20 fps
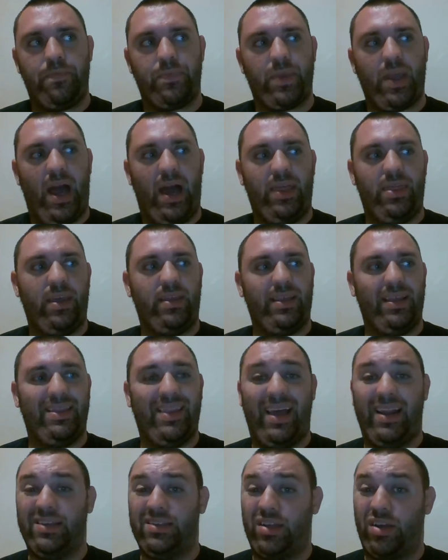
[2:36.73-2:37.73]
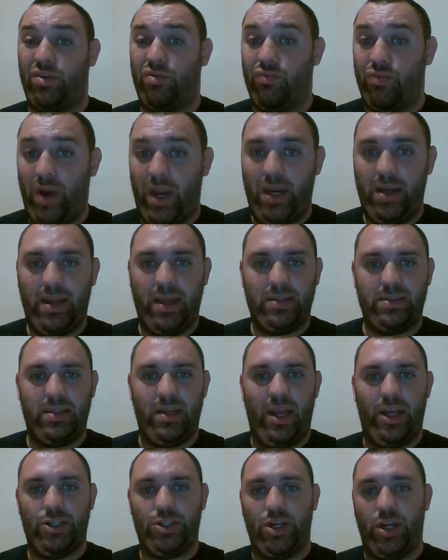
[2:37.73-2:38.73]
I think that is a great
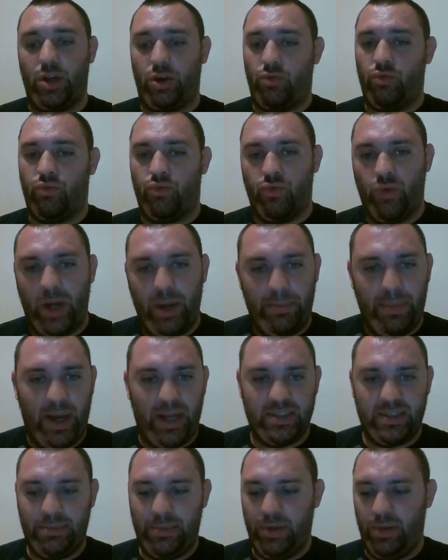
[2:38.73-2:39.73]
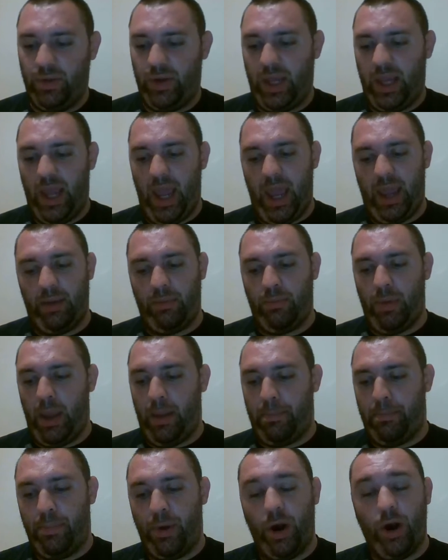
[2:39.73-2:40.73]
destination, a great possibility, a
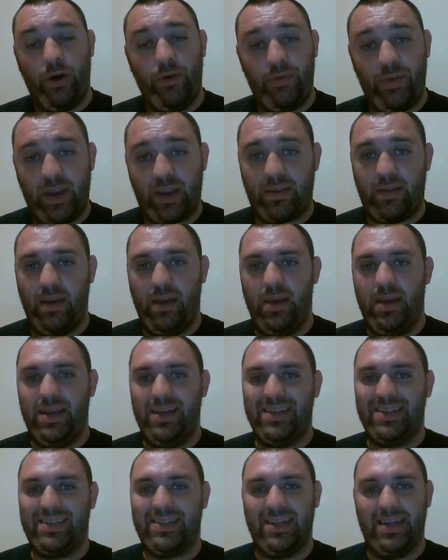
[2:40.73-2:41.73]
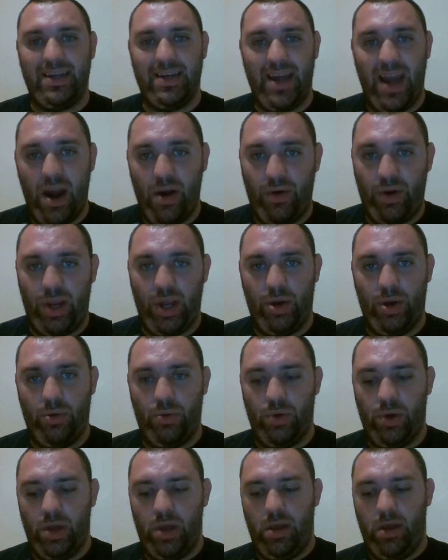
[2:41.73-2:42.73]
perfect scenario
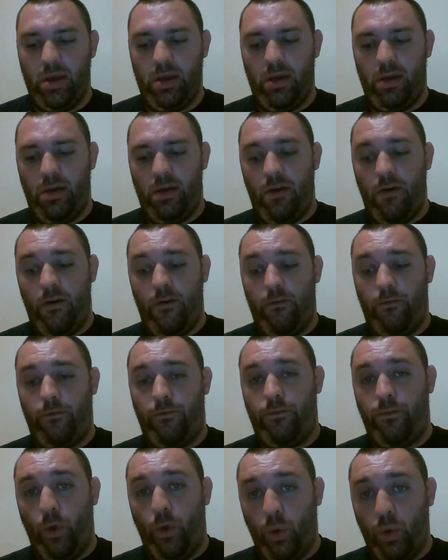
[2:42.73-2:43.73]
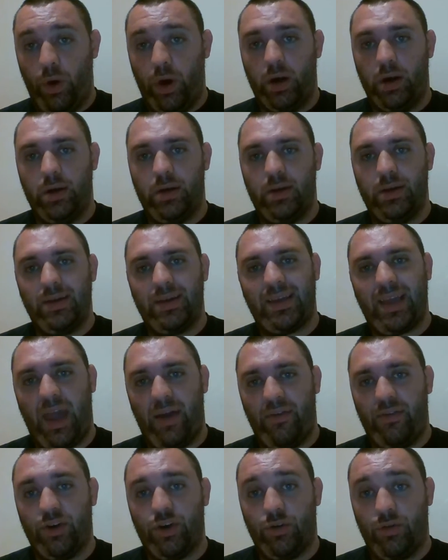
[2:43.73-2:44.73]
for
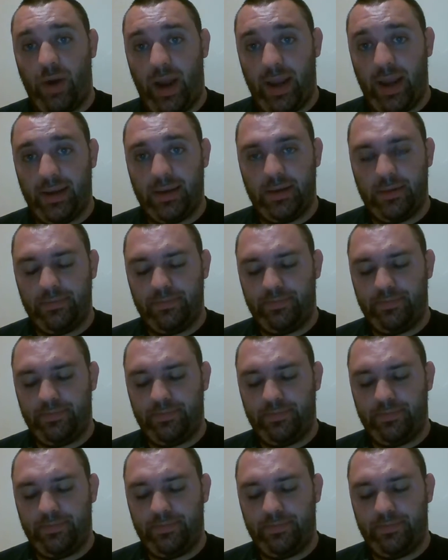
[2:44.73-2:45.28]
Kevin Durant.